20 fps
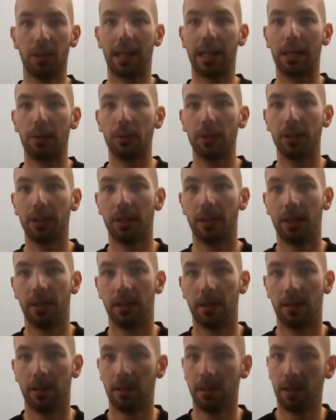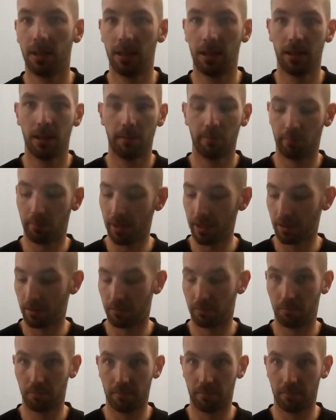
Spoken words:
hours, but